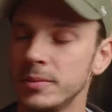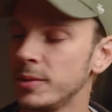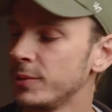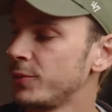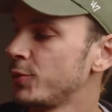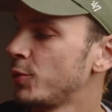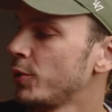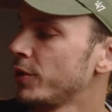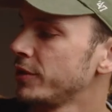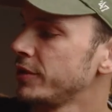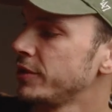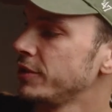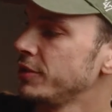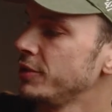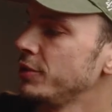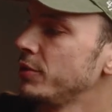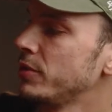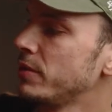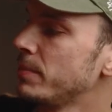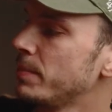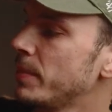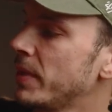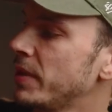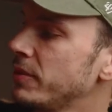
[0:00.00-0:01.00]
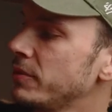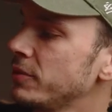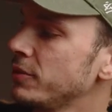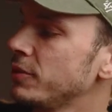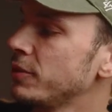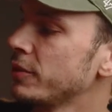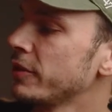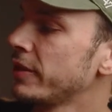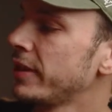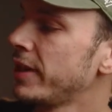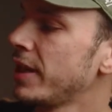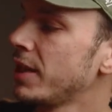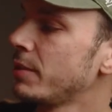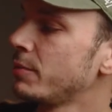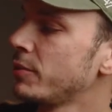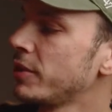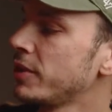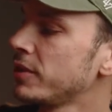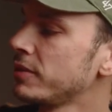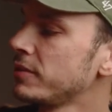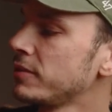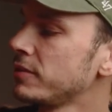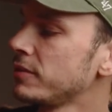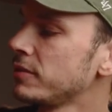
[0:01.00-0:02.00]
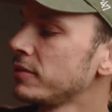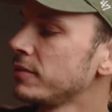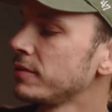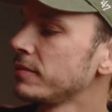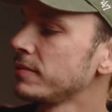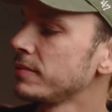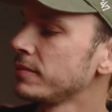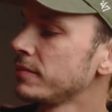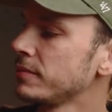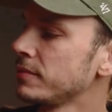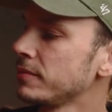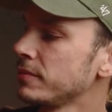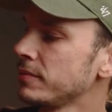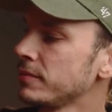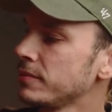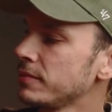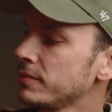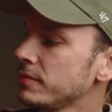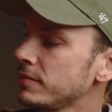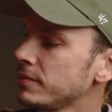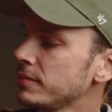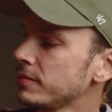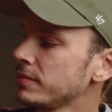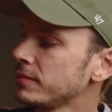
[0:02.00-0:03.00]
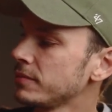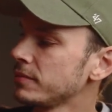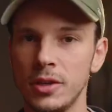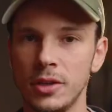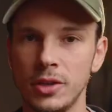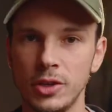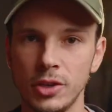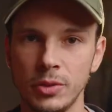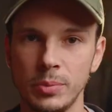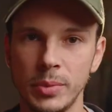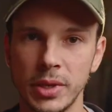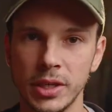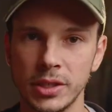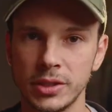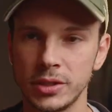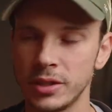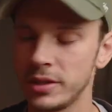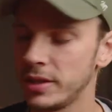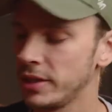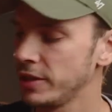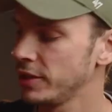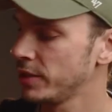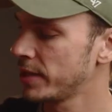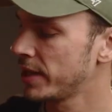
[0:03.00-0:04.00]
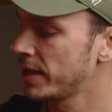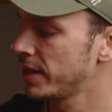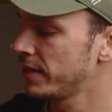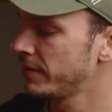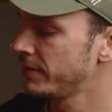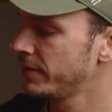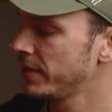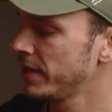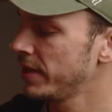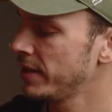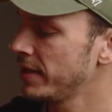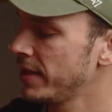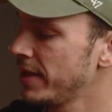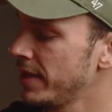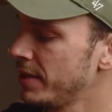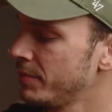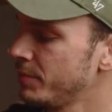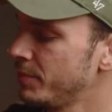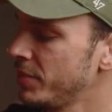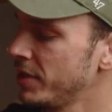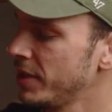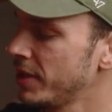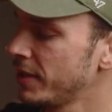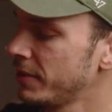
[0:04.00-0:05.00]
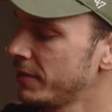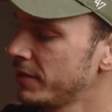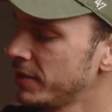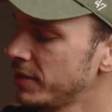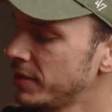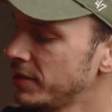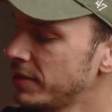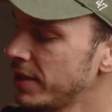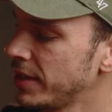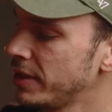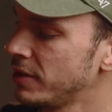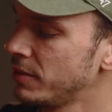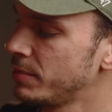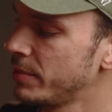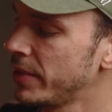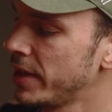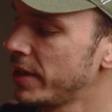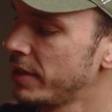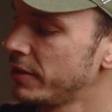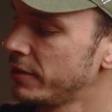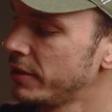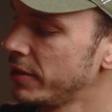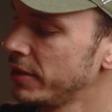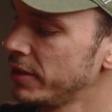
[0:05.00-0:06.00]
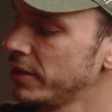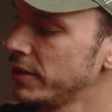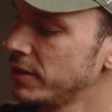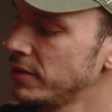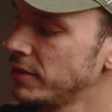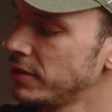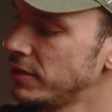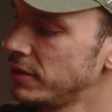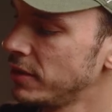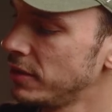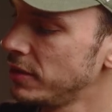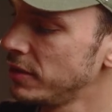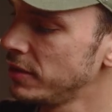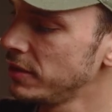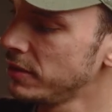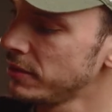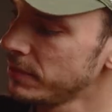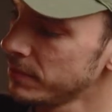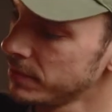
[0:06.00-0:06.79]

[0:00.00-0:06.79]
of course, you would mount your camera. You'd make sure that you have an NPF style battery inserted.